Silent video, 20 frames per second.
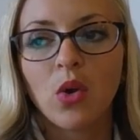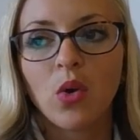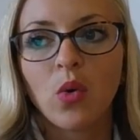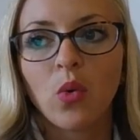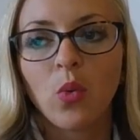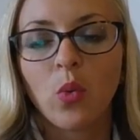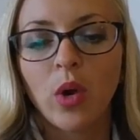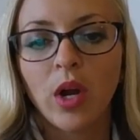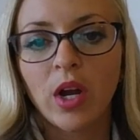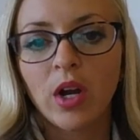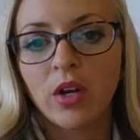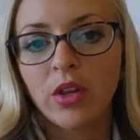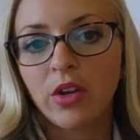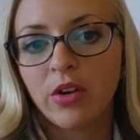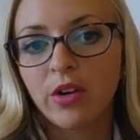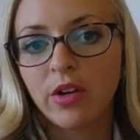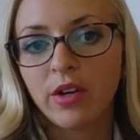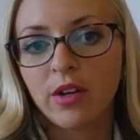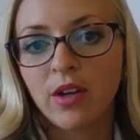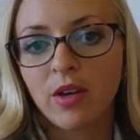where
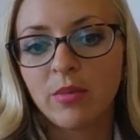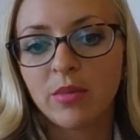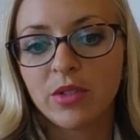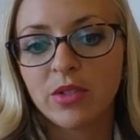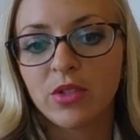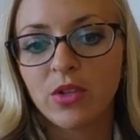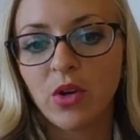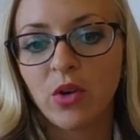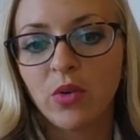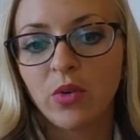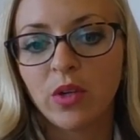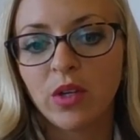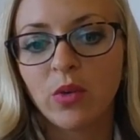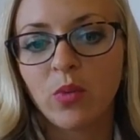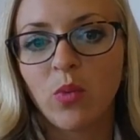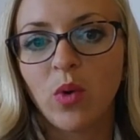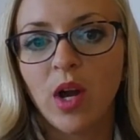their income is going,